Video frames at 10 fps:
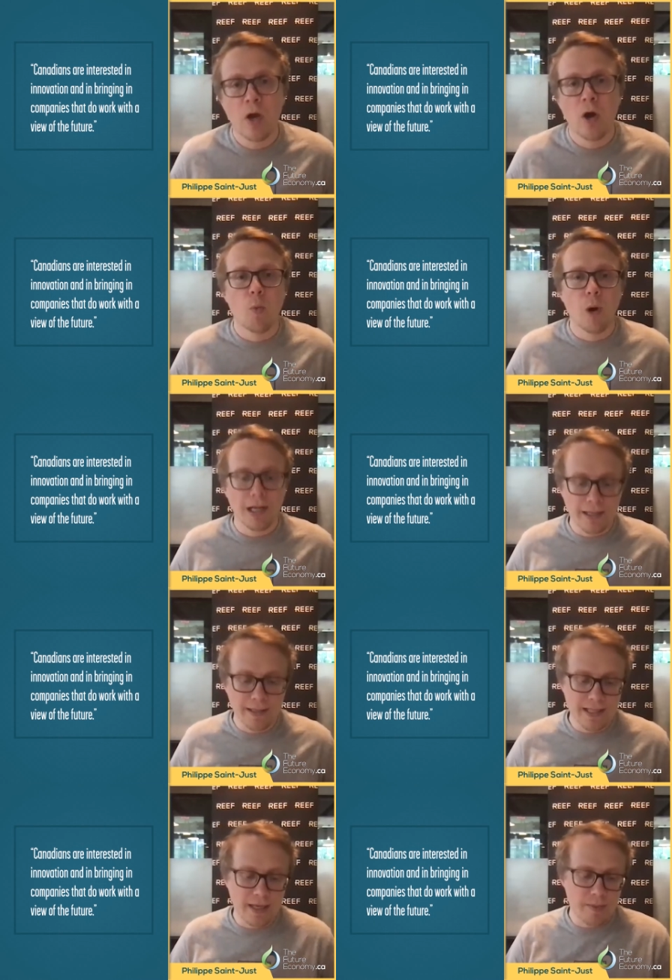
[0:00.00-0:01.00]
while at the
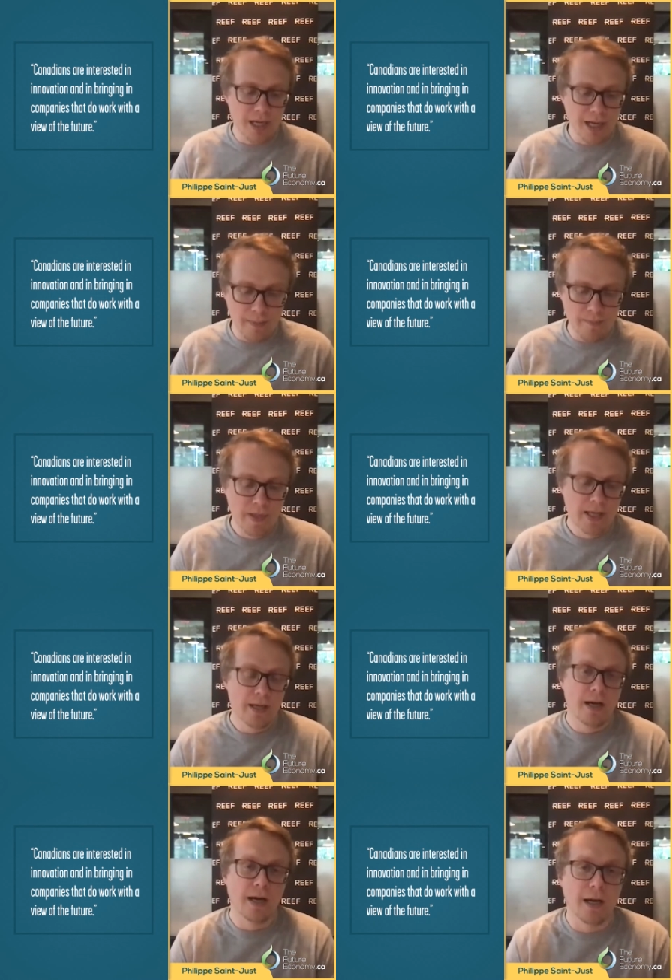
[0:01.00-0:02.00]
same time uh,